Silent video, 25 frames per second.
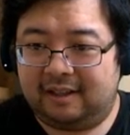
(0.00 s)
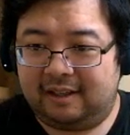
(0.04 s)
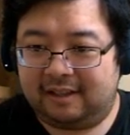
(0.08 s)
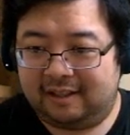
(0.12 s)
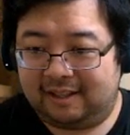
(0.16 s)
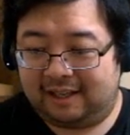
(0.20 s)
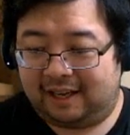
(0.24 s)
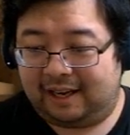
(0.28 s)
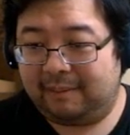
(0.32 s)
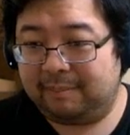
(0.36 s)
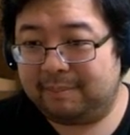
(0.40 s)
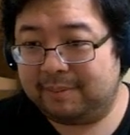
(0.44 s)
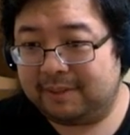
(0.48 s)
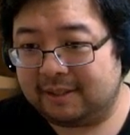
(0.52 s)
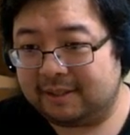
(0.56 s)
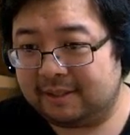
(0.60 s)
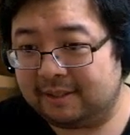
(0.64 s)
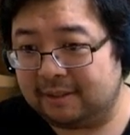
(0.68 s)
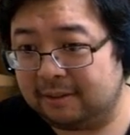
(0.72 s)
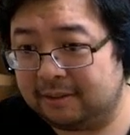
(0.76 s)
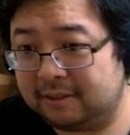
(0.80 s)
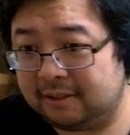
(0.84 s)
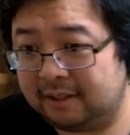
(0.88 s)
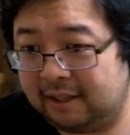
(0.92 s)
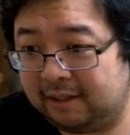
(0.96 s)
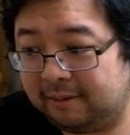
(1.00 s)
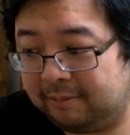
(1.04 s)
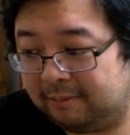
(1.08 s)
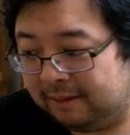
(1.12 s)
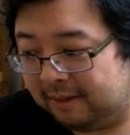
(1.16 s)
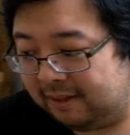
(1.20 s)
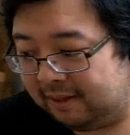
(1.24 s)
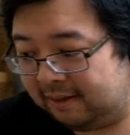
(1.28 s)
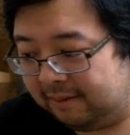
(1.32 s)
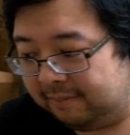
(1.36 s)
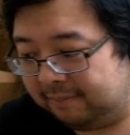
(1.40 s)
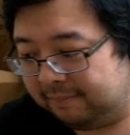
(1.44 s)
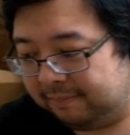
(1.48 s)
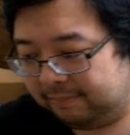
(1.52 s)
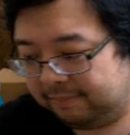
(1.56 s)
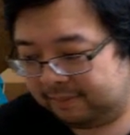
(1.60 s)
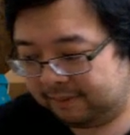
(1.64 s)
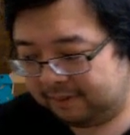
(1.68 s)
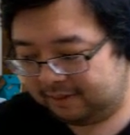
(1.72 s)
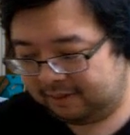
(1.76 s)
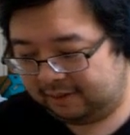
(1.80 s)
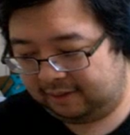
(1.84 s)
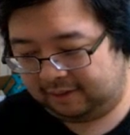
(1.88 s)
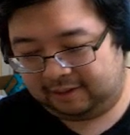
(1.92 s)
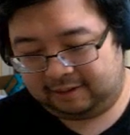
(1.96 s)
types associated with them.
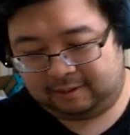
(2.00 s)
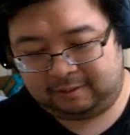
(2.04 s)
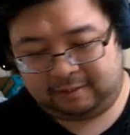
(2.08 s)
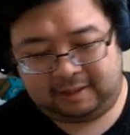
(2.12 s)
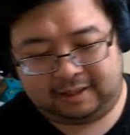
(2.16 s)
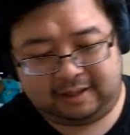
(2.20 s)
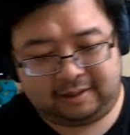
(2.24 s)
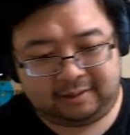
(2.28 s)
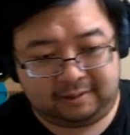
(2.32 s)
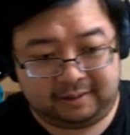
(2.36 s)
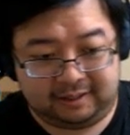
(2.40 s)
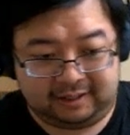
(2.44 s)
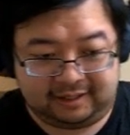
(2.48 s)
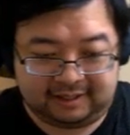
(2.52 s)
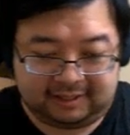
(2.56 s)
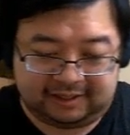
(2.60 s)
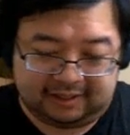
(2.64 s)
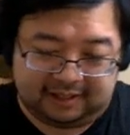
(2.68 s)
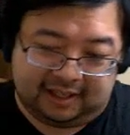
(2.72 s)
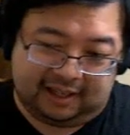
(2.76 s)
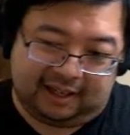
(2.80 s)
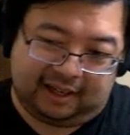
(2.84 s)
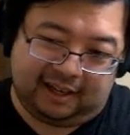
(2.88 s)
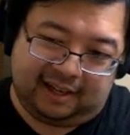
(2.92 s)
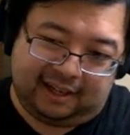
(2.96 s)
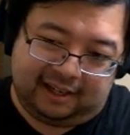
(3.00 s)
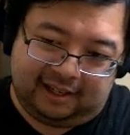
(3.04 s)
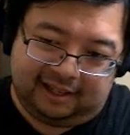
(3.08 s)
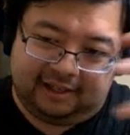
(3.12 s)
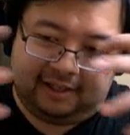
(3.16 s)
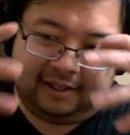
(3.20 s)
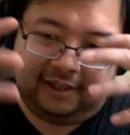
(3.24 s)
Not only does that kind of